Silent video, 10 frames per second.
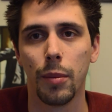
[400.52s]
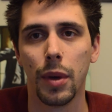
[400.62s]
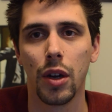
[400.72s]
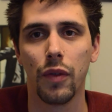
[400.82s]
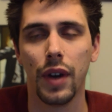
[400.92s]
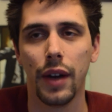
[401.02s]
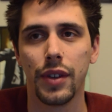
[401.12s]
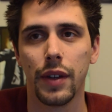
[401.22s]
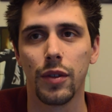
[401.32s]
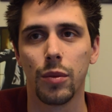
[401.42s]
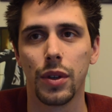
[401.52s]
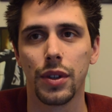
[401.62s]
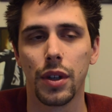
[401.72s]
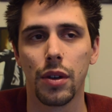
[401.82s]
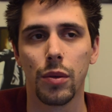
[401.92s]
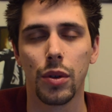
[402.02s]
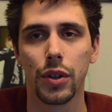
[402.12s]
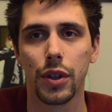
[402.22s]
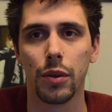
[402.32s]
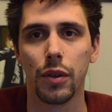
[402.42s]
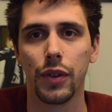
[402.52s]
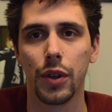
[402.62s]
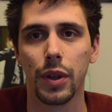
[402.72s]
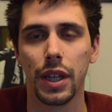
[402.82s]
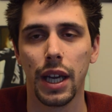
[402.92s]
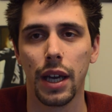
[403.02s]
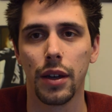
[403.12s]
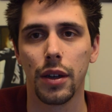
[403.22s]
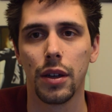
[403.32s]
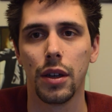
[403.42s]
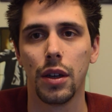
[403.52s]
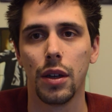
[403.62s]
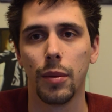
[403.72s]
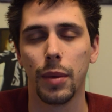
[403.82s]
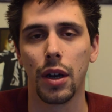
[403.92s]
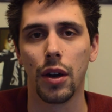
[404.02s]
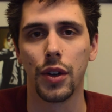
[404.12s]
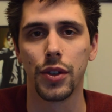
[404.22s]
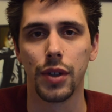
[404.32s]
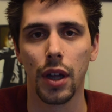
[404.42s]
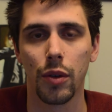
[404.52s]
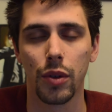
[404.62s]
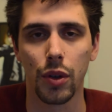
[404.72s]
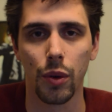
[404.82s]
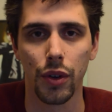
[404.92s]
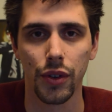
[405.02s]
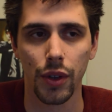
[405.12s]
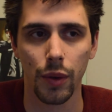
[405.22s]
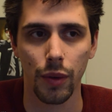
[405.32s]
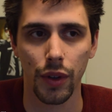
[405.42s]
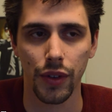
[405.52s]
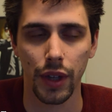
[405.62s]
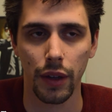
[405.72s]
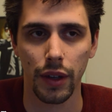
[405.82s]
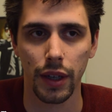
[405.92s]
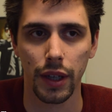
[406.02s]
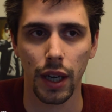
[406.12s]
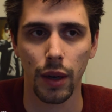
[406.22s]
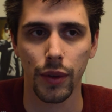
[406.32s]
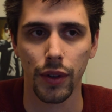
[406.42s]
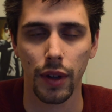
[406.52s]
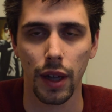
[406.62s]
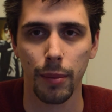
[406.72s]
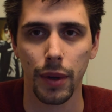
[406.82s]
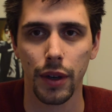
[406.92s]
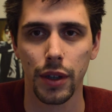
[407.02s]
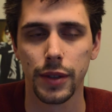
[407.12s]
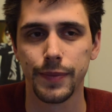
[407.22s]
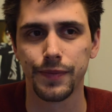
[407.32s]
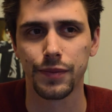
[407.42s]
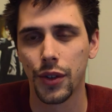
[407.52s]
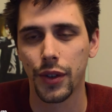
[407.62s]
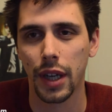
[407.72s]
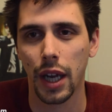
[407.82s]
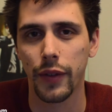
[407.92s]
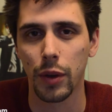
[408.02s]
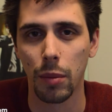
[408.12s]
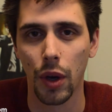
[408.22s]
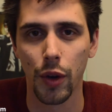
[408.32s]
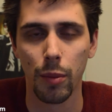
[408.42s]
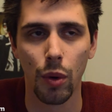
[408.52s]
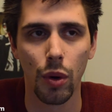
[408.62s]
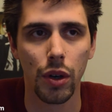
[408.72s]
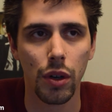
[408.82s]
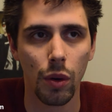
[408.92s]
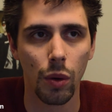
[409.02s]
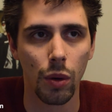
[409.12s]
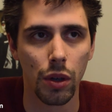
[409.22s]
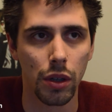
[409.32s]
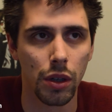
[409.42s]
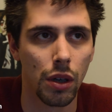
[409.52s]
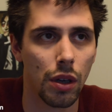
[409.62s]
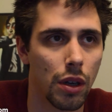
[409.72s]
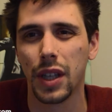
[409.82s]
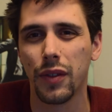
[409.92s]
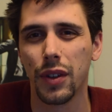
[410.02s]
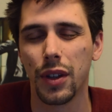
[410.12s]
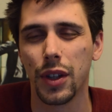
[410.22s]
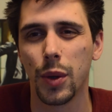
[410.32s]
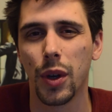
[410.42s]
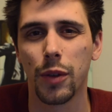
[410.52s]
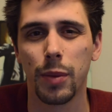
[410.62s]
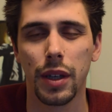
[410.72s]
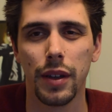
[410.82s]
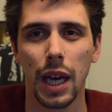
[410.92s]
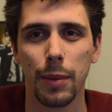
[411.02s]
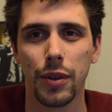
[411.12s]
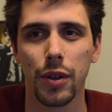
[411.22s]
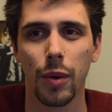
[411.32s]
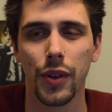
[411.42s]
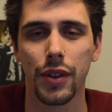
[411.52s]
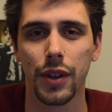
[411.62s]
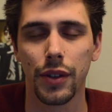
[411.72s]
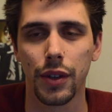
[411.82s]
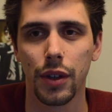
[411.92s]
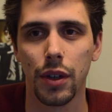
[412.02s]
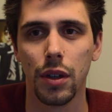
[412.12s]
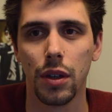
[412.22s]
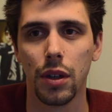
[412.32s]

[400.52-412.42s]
Metal571 did a real good review, and he had about $100 recorder, so the sound that he got was a lot better. Straight out of your motherboard or even the USB adapter, it wasn't as good.